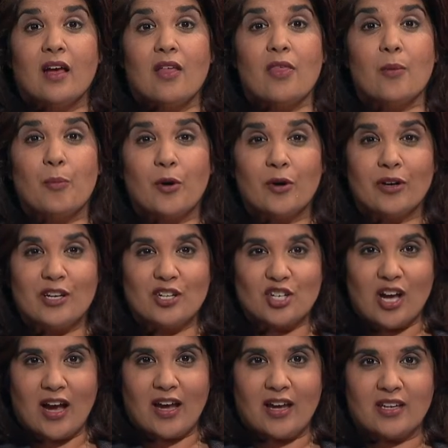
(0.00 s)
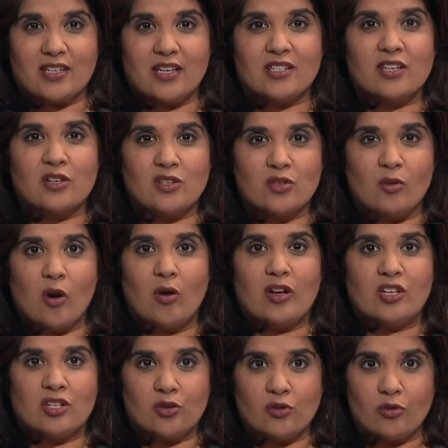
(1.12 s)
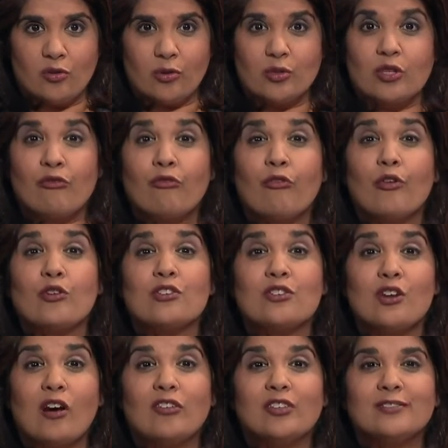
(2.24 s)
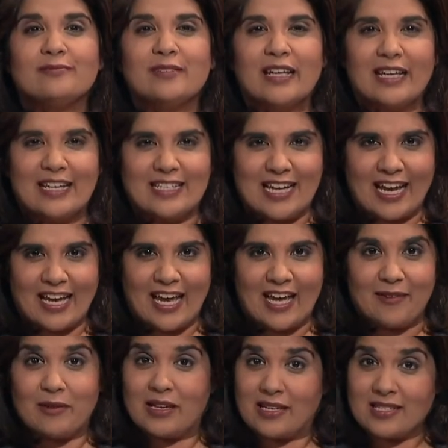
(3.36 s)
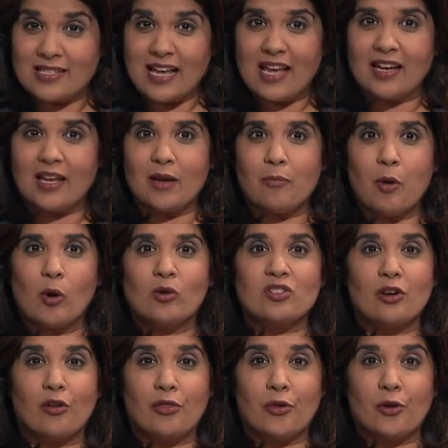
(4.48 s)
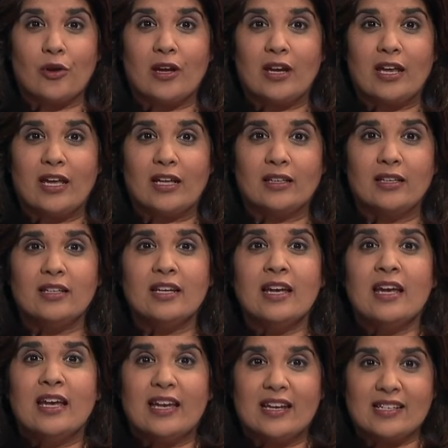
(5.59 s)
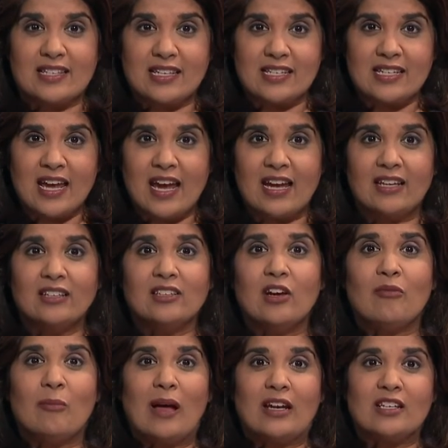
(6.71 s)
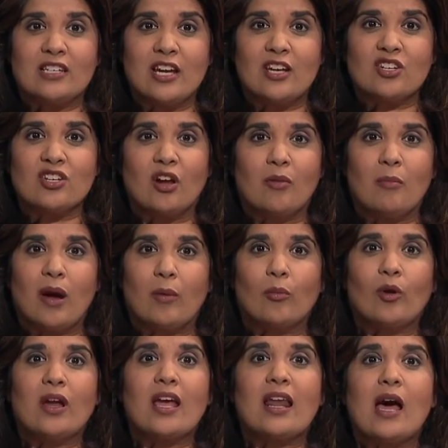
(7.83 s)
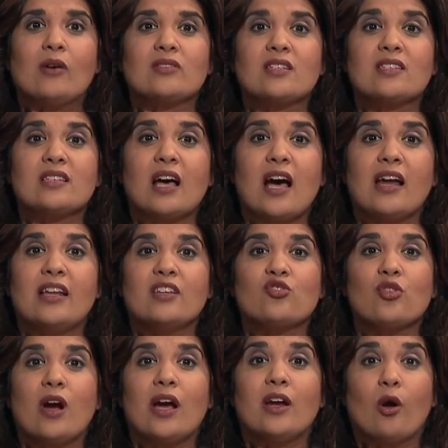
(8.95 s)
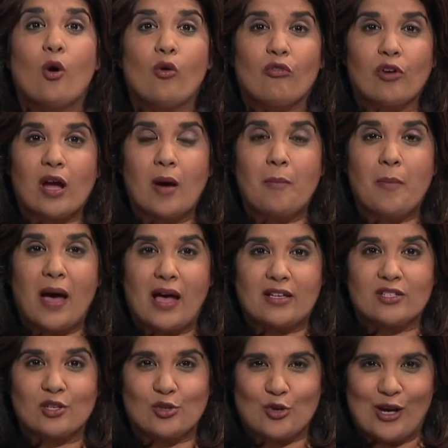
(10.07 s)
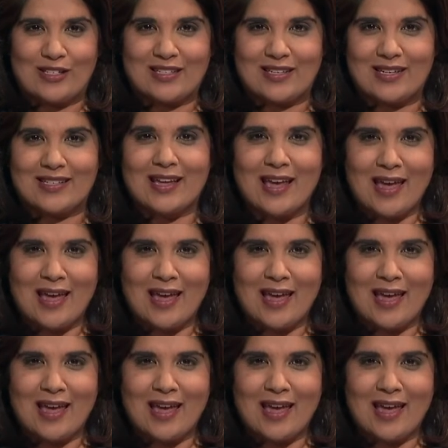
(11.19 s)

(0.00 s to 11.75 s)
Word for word: The Buried Giant is Kazuo Ishiguro's first novel in a decade. It is set in post-Arthurian England. It is the tale of meditation on memory and how societies try to overcome past atrocities.